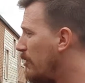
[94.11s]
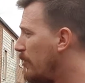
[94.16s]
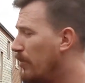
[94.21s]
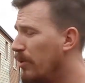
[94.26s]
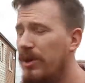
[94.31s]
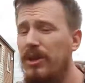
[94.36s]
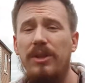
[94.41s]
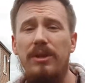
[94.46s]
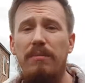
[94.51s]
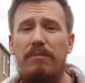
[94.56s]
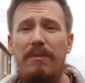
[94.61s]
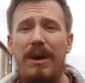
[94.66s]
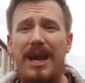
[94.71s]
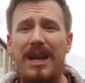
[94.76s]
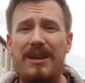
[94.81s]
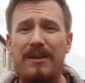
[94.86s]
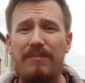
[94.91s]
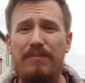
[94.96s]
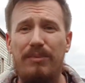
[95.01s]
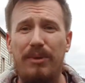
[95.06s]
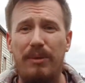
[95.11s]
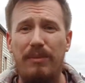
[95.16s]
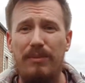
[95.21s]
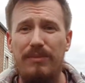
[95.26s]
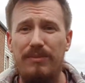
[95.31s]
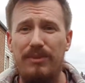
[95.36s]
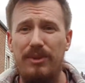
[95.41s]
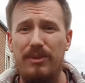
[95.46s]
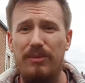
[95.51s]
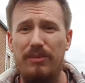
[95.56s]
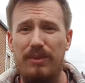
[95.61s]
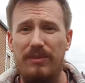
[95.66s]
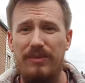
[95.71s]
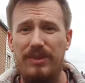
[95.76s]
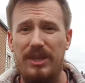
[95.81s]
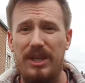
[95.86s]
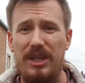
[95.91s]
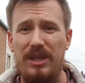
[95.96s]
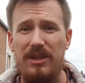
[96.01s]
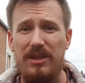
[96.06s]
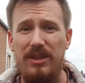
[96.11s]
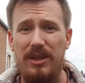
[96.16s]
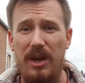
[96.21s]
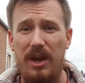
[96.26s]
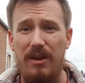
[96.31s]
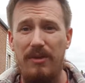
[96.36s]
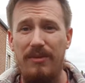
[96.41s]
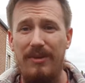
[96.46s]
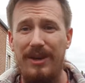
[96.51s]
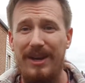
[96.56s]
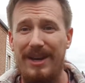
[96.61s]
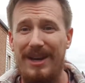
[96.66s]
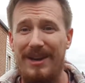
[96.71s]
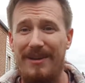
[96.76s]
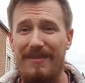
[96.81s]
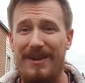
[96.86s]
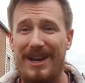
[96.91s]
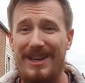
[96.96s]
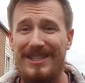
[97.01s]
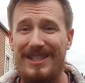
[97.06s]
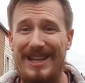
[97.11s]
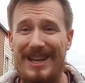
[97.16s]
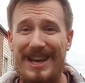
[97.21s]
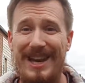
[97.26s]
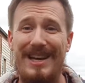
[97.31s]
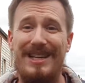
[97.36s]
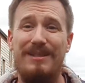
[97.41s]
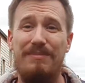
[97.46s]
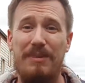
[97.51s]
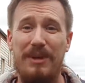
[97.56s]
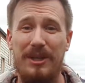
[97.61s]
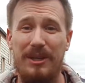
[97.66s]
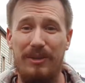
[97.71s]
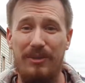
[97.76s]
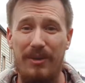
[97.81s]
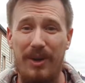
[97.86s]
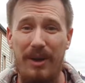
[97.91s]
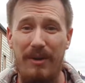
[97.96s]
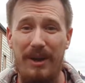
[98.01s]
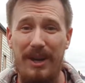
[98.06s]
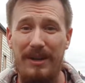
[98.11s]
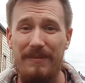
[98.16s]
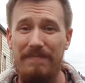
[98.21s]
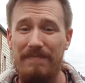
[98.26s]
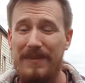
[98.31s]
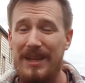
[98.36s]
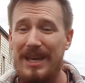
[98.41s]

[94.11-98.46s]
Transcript: One of the main problems that we've seen though, as it has been growing,